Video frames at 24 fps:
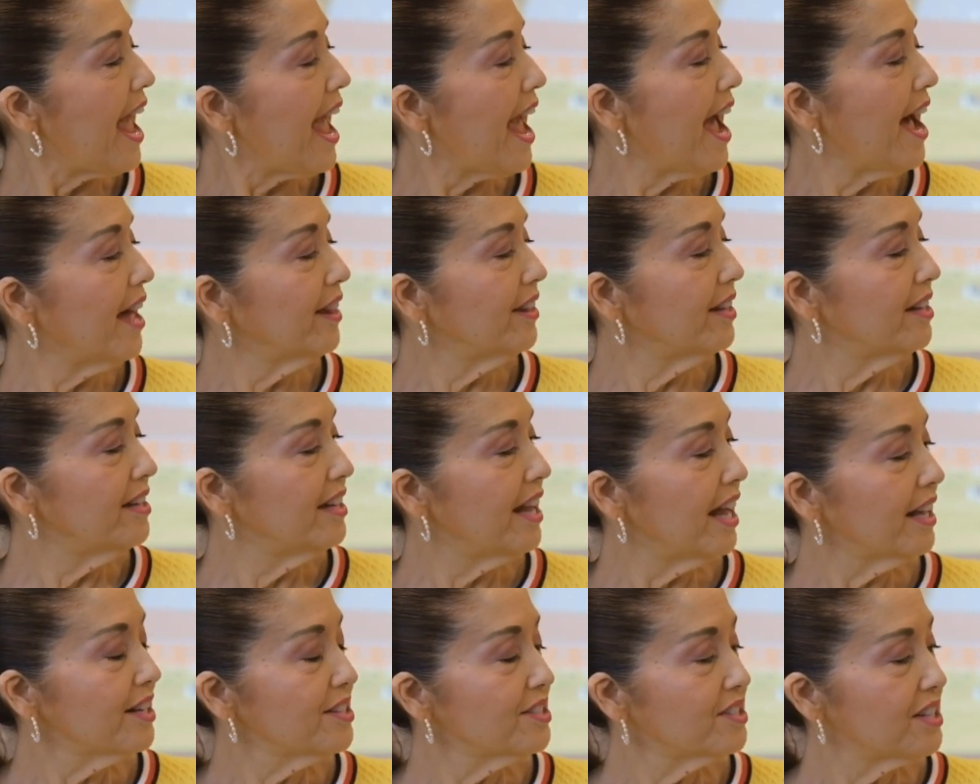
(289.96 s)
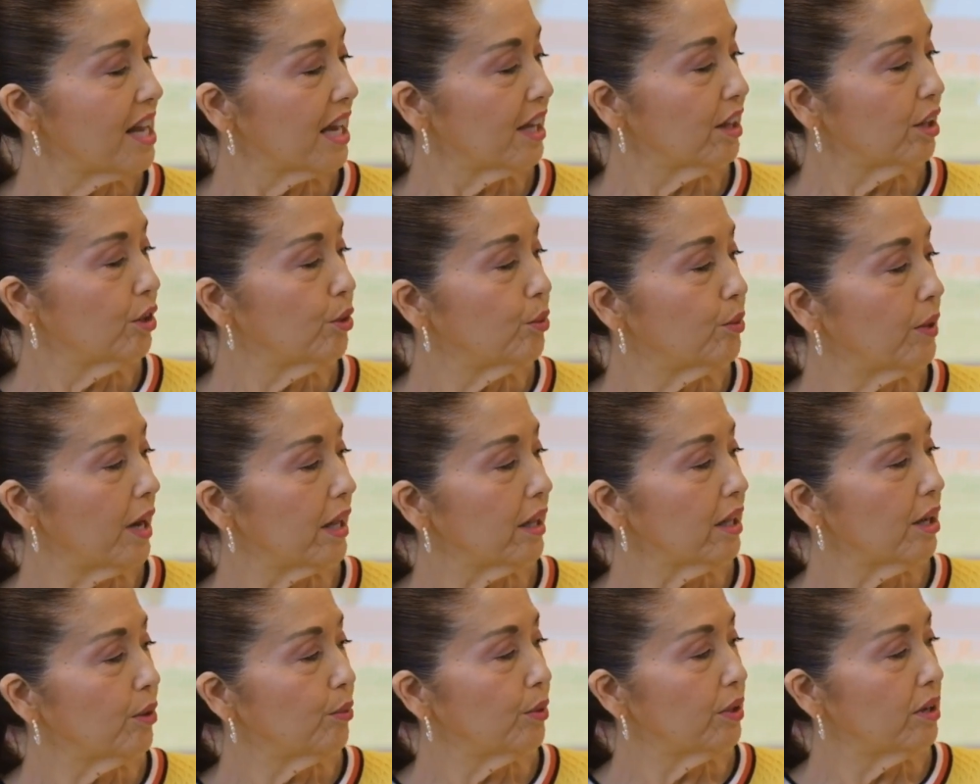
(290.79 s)
And the next day,
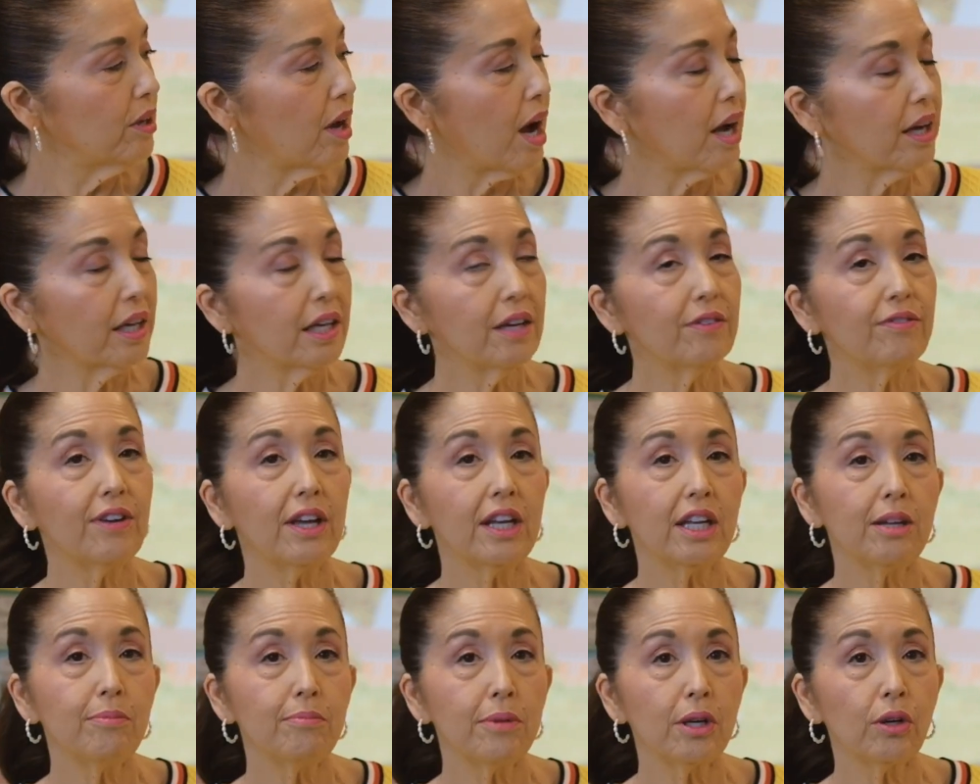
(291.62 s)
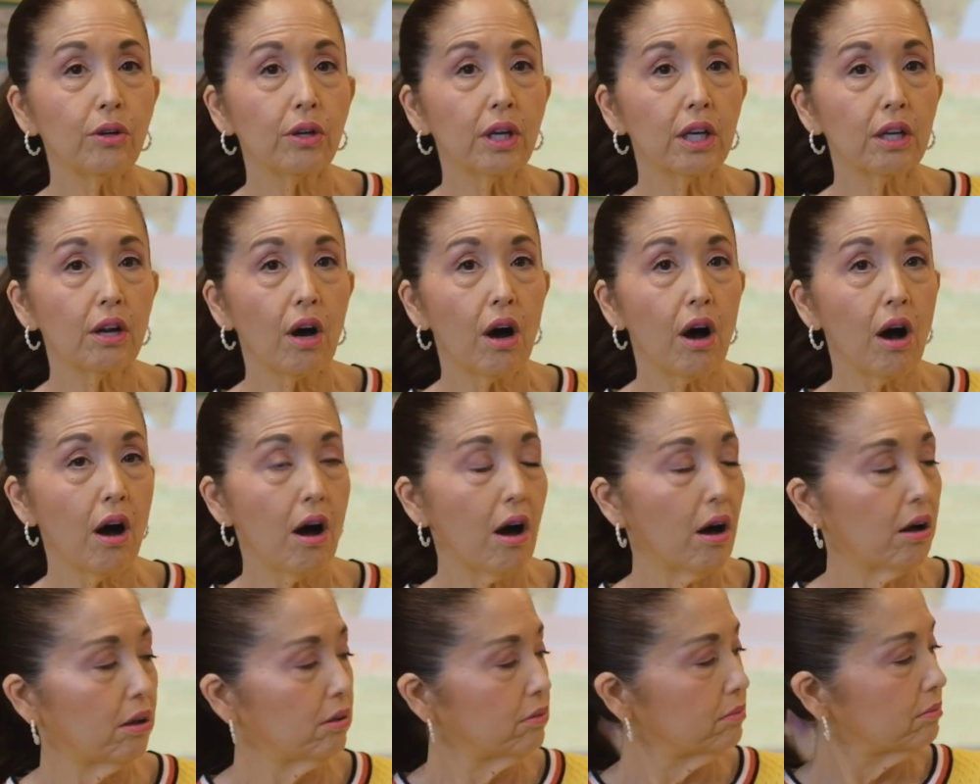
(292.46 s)
Luella would not give any milk at
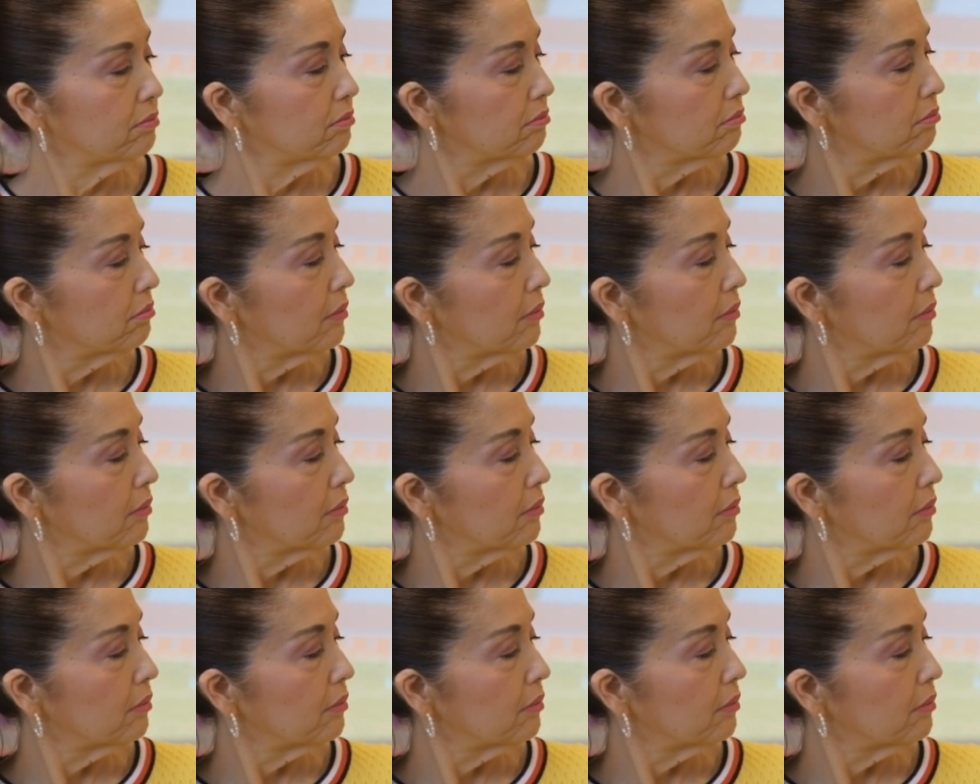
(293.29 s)
all.